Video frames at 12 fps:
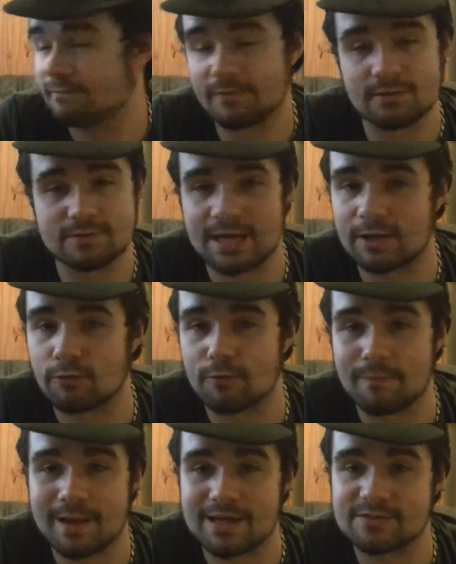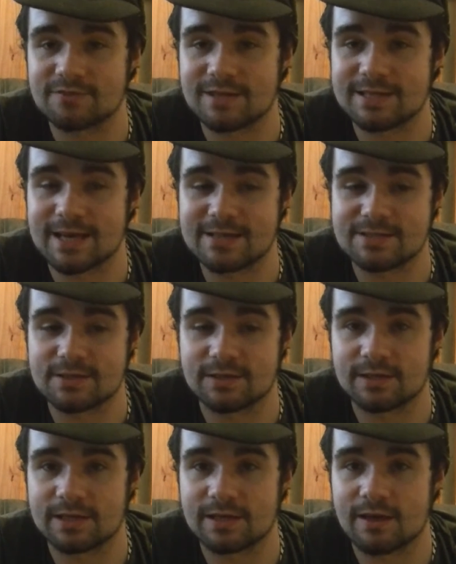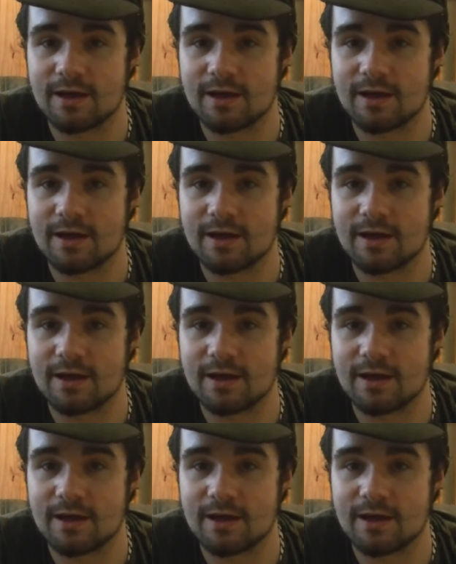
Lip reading: feels like it would mix fantastically.